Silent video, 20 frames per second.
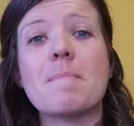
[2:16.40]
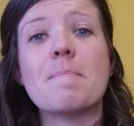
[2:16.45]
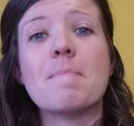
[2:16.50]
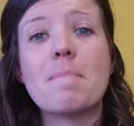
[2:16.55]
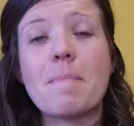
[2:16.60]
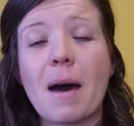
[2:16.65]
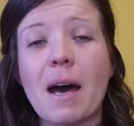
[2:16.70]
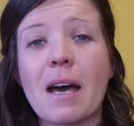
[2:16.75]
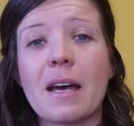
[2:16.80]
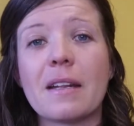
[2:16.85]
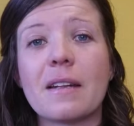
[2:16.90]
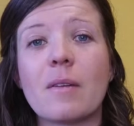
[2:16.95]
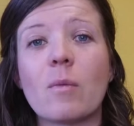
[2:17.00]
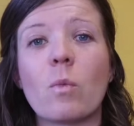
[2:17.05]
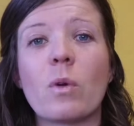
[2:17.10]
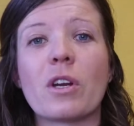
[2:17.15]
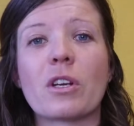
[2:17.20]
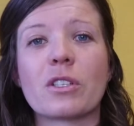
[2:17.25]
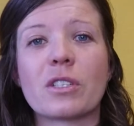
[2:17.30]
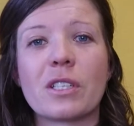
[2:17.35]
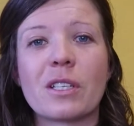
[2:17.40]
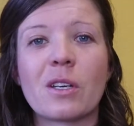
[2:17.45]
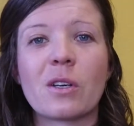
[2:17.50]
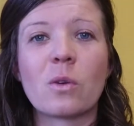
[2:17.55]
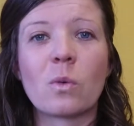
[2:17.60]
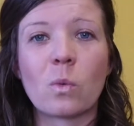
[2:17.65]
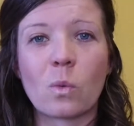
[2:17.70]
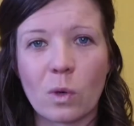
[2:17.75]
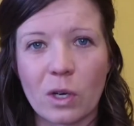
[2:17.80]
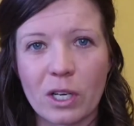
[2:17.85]
but we are still
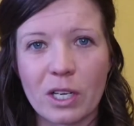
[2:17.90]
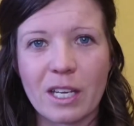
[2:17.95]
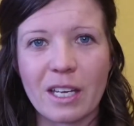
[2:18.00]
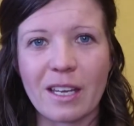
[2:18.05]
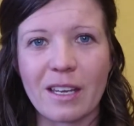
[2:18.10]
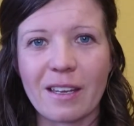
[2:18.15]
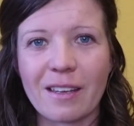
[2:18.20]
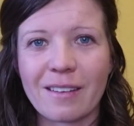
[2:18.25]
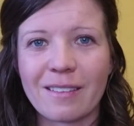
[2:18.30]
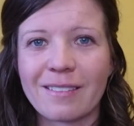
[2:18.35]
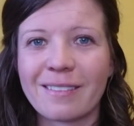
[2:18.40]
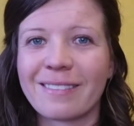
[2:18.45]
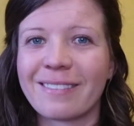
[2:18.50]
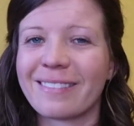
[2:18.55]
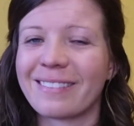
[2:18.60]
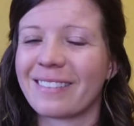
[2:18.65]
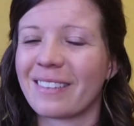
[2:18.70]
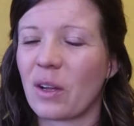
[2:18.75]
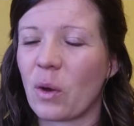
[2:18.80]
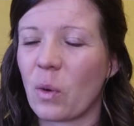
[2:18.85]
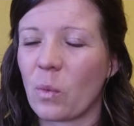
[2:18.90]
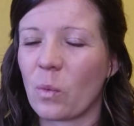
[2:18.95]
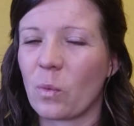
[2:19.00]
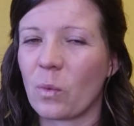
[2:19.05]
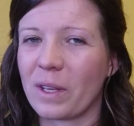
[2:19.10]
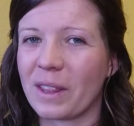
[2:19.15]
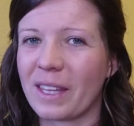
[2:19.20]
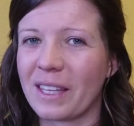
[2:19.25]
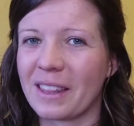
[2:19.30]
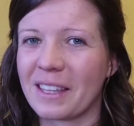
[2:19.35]
working
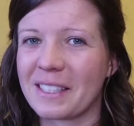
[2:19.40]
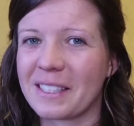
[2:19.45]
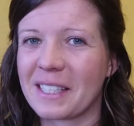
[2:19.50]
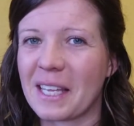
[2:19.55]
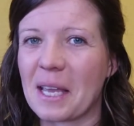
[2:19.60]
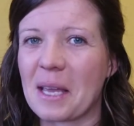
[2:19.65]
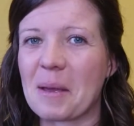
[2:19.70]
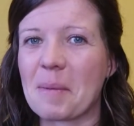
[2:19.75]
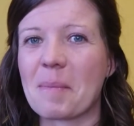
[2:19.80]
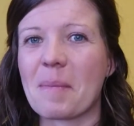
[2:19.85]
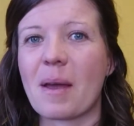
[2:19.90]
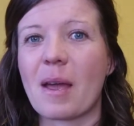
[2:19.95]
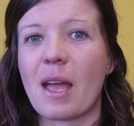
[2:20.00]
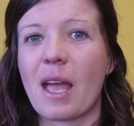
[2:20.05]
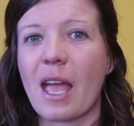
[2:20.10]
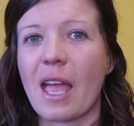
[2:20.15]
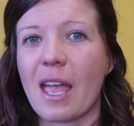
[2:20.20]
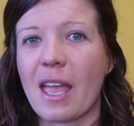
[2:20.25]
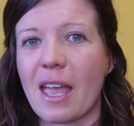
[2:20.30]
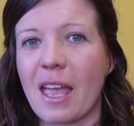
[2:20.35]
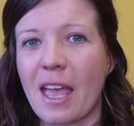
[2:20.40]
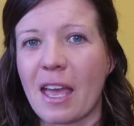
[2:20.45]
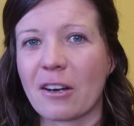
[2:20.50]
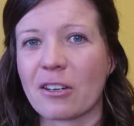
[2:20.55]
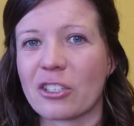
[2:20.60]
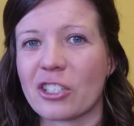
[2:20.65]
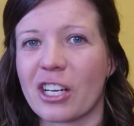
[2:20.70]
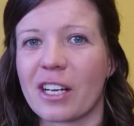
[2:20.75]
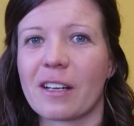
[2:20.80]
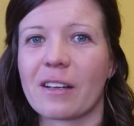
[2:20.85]
within the same
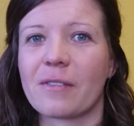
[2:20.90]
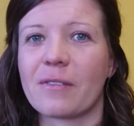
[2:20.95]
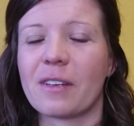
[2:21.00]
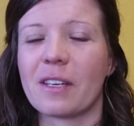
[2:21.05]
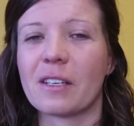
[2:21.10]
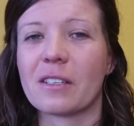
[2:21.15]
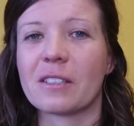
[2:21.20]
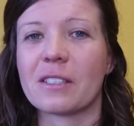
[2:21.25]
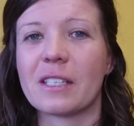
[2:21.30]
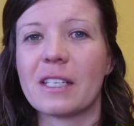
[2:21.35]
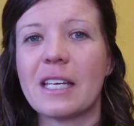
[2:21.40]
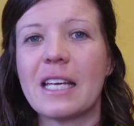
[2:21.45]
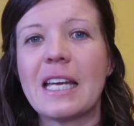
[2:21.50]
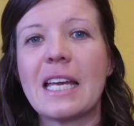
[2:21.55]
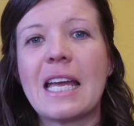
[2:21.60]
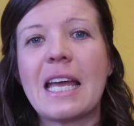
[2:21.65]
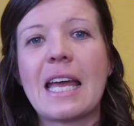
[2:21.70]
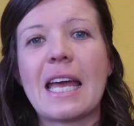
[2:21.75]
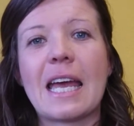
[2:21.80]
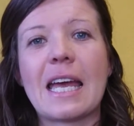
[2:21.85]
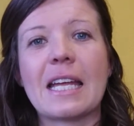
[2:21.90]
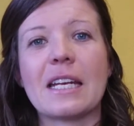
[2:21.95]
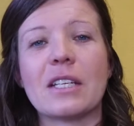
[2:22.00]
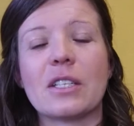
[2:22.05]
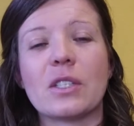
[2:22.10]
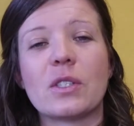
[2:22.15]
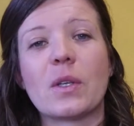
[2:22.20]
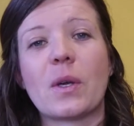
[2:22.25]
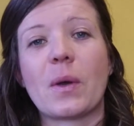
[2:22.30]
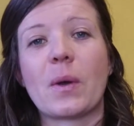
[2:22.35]
energetic field. And
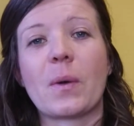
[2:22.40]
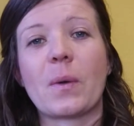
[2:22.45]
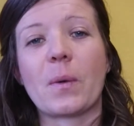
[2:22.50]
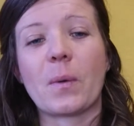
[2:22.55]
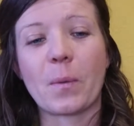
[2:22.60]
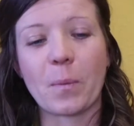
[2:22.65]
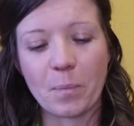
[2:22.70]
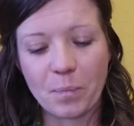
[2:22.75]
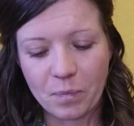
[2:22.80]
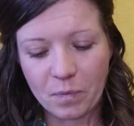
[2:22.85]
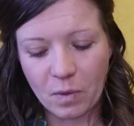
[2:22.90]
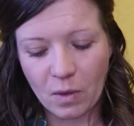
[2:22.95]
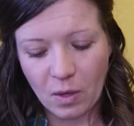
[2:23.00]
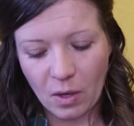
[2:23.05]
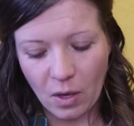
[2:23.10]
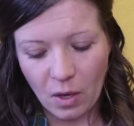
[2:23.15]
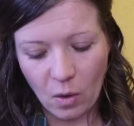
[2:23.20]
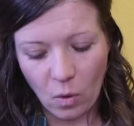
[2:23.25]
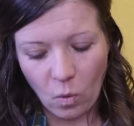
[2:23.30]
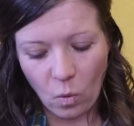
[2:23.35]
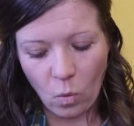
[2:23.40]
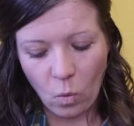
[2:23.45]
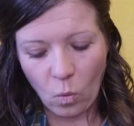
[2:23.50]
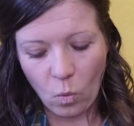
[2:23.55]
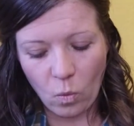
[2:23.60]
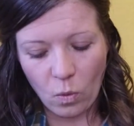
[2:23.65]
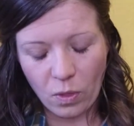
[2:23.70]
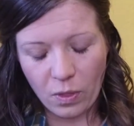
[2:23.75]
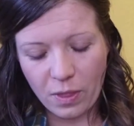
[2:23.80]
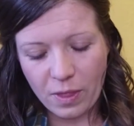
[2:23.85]
so
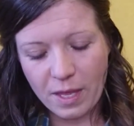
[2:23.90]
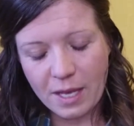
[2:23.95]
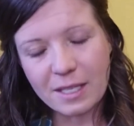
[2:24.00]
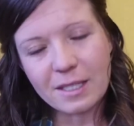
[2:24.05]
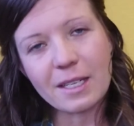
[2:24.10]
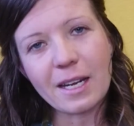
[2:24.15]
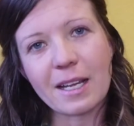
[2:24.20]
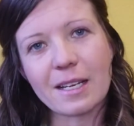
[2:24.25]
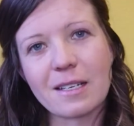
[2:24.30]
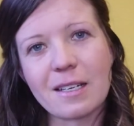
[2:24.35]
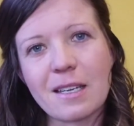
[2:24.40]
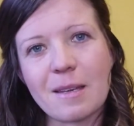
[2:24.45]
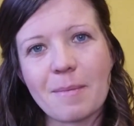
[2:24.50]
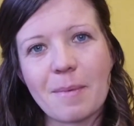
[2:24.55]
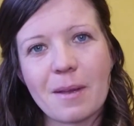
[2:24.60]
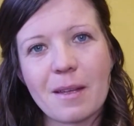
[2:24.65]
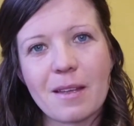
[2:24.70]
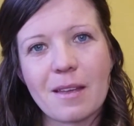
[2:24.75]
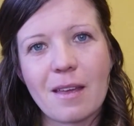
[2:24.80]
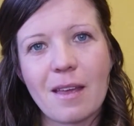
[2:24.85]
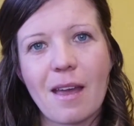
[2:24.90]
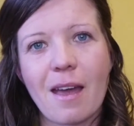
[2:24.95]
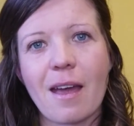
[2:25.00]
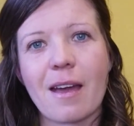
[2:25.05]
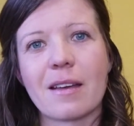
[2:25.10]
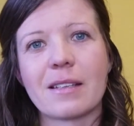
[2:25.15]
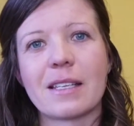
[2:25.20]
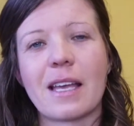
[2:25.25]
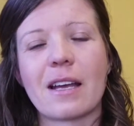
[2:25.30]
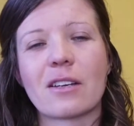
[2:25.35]
this technique
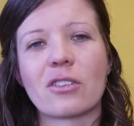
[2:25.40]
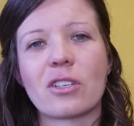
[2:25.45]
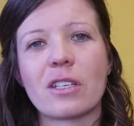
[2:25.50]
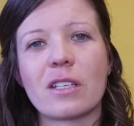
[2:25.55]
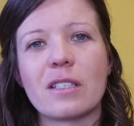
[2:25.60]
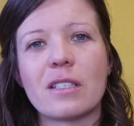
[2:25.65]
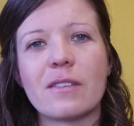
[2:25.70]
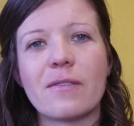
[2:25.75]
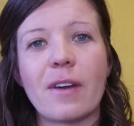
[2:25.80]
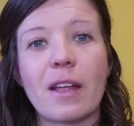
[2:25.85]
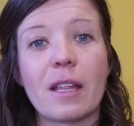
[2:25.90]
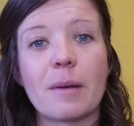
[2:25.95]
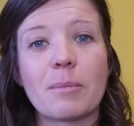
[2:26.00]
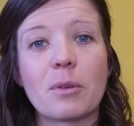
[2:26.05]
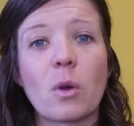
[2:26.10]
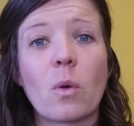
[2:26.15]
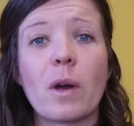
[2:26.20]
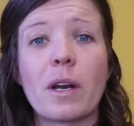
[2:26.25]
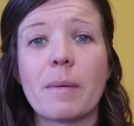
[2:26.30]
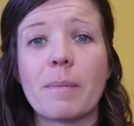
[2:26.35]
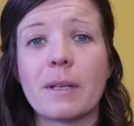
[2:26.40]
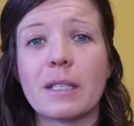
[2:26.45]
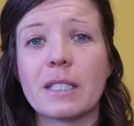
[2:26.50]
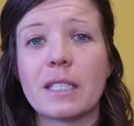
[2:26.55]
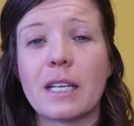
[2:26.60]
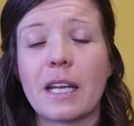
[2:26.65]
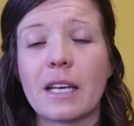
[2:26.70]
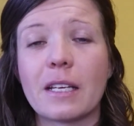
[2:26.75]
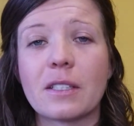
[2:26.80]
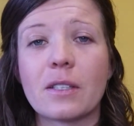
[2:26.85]
has actually developed quite a bit
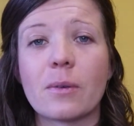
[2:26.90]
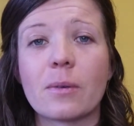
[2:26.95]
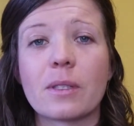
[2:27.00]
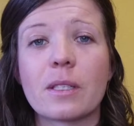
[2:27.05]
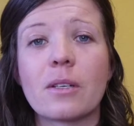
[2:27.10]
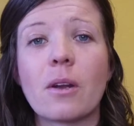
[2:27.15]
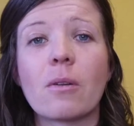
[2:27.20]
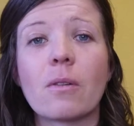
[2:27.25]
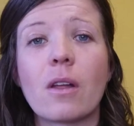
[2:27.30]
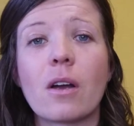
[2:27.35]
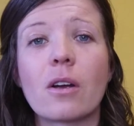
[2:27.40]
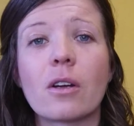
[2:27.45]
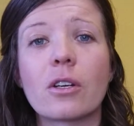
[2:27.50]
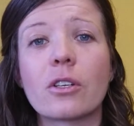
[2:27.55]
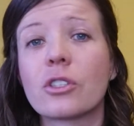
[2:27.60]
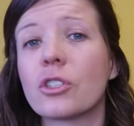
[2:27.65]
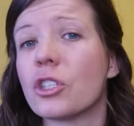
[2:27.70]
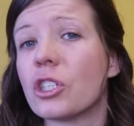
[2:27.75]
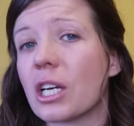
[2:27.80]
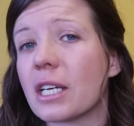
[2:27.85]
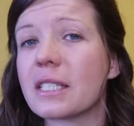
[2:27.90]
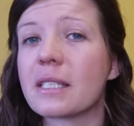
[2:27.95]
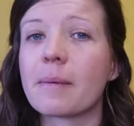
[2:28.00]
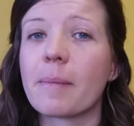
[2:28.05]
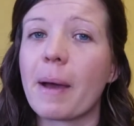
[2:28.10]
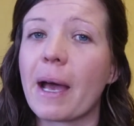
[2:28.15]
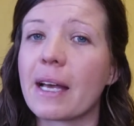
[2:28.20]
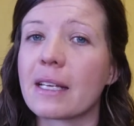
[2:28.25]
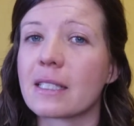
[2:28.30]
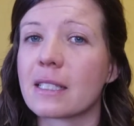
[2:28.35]
today. So it's no longer just
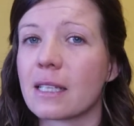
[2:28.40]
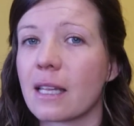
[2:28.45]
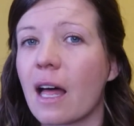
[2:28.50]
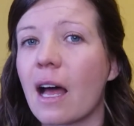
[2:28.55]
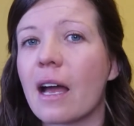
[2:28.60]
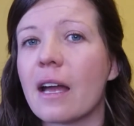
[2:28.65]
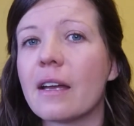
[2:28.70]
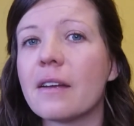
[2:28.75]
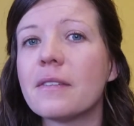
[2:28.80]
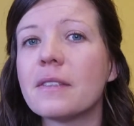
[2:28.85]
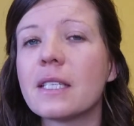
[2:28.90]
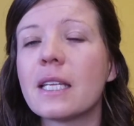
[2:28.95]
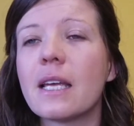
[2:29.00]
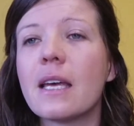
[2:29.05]
past lives.